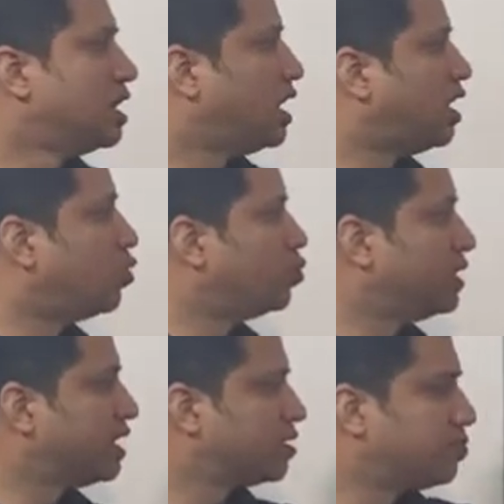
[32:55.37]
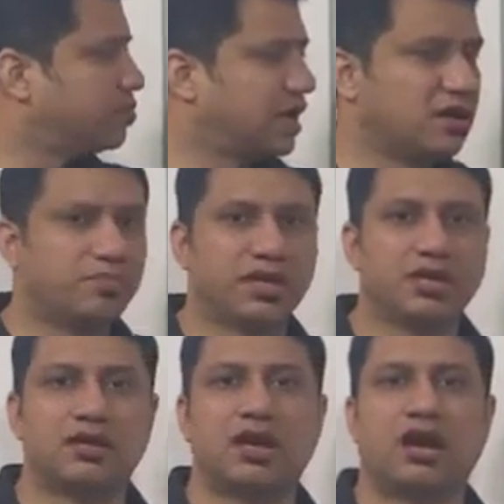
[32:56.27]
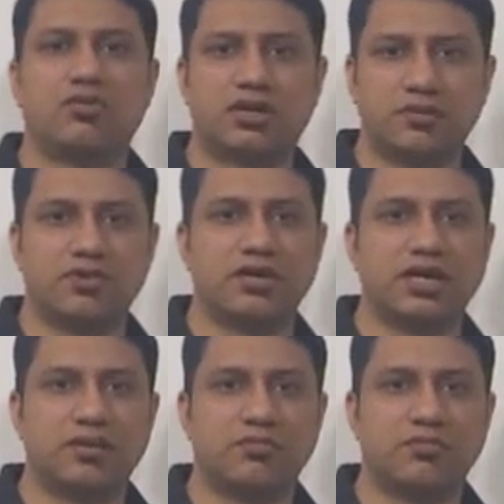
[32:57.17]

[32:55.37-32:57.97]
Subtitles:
how we are helping our community